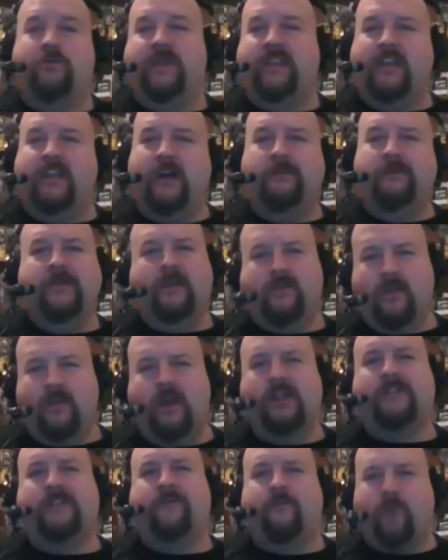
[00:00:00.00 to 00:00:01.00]
but he comes
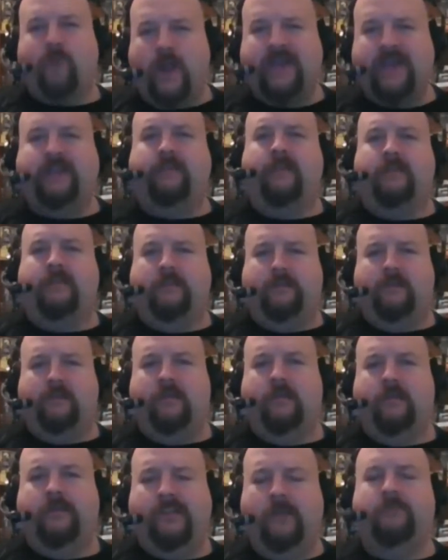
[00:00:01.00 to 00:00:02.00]
across frightened
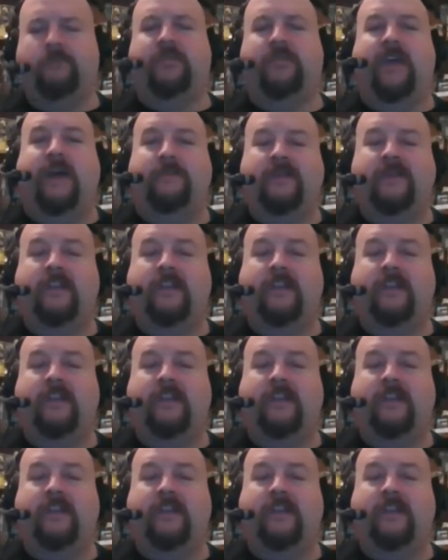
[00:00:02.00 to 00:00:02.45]
sometimes.